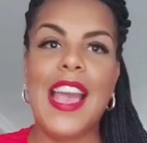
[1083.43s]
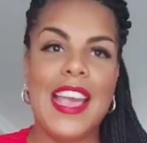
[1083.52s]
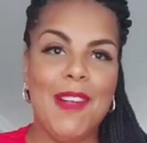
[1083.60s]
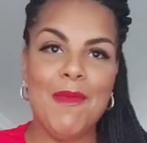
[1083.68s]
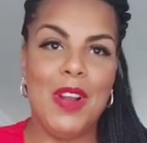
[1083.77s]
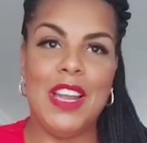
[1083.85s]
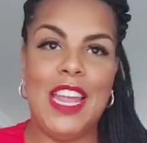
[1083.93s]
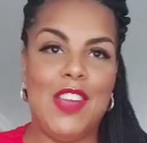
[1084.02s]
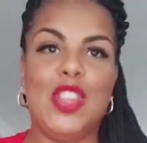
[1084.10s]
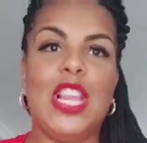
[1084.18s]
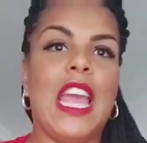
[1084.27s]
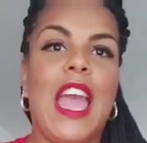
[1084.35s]
I
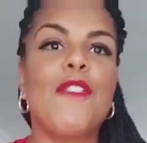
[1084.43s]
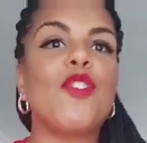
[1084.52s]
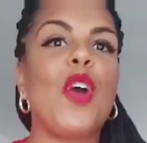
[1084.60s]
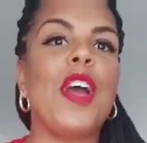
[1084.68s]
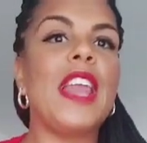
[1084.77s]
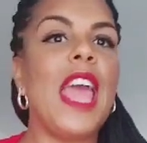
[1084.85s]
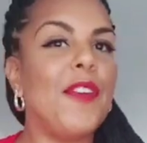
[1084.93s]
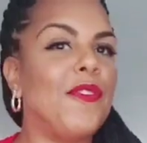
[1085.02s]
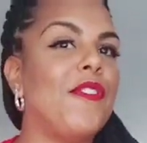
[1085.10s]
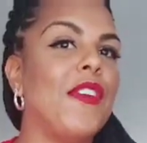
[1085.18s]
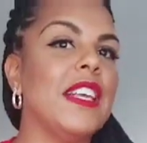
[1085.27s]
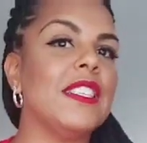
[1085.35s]
literally have tried
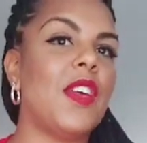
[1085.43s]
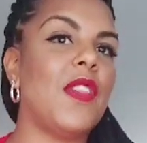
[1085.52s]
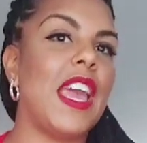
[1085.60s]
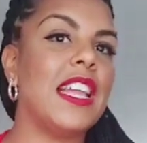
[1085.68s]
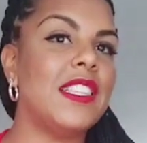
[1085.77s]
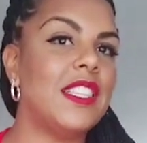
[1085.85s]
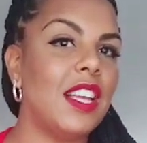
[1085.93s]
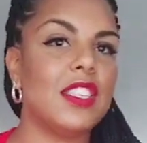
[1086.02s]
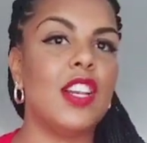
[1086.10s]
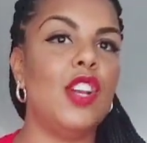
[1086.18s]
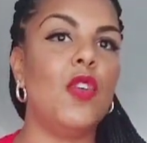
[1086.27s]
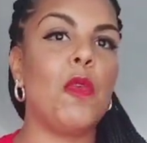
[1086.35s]
everything so that it
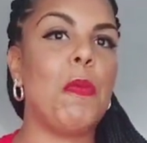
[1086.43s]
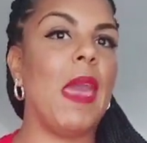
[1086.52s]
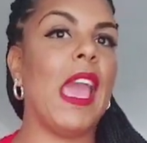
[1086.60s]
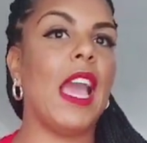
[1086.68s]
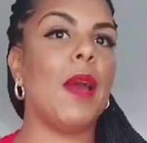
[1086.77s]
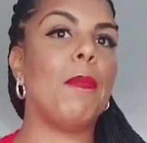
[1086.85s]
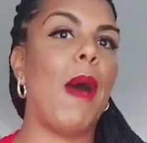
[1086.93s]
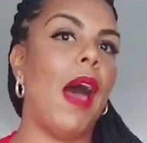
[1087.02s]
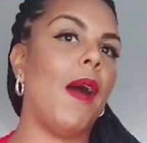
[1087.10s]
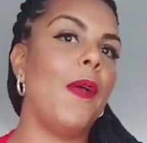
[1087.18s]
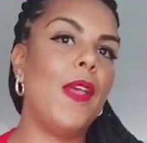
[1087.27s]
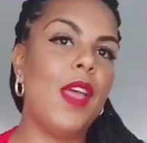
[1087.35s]
doesn't look pink.
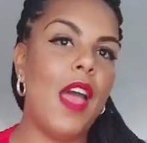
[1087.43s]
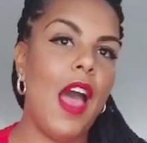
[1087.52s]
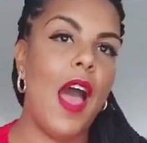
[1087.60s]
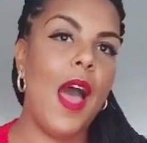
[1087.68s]
But